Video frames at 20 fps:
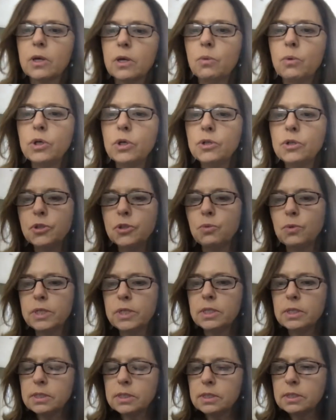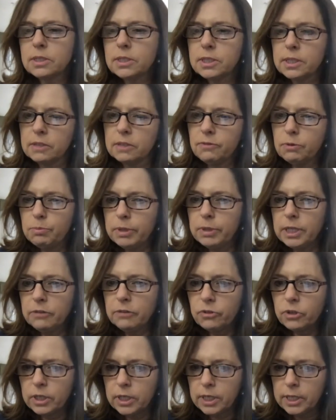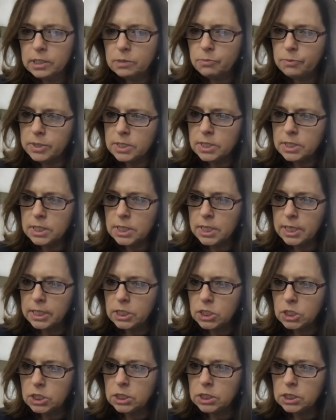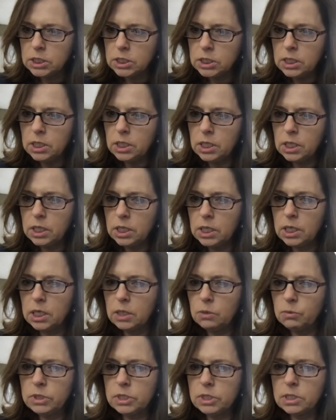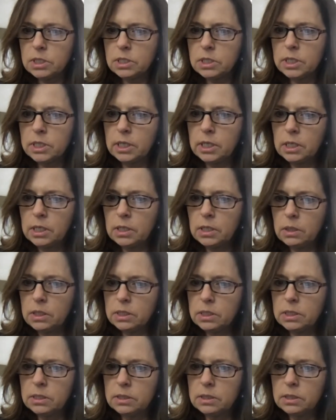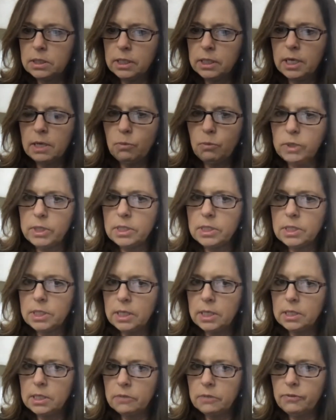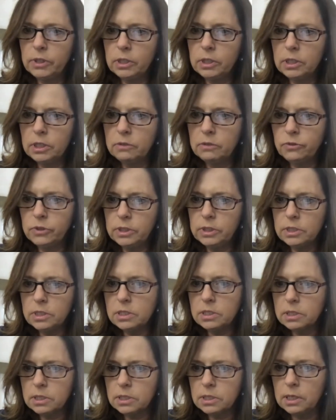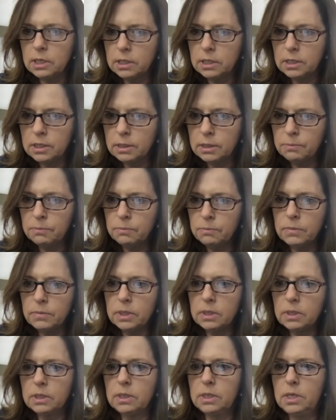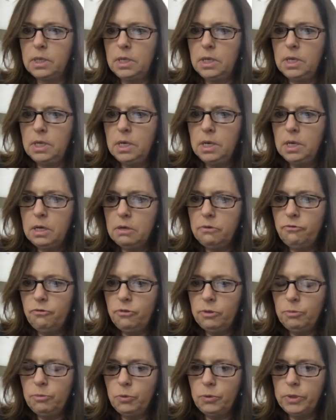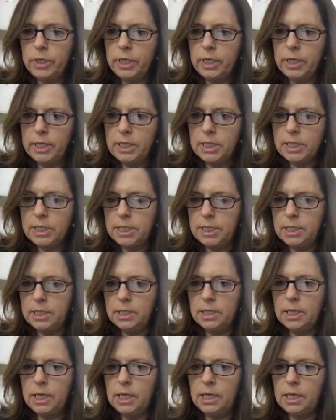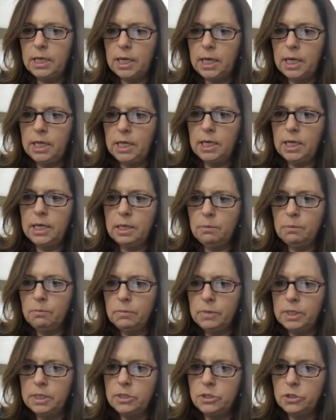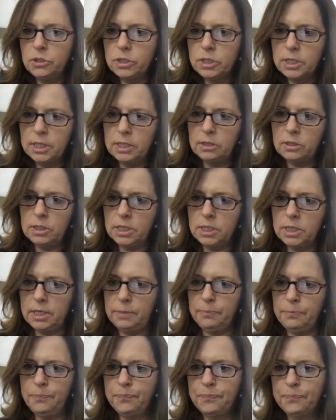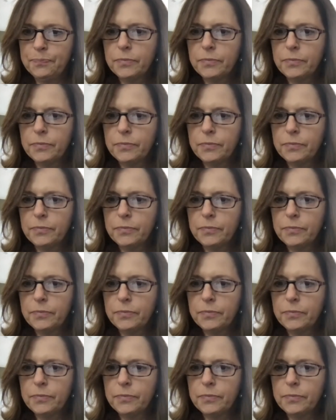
We also want to give a plug for our next presentation, uh, which is SYNGAP One Scientific Conference um, on February 19th at 8, 8 a.m. Eastern Standard Time.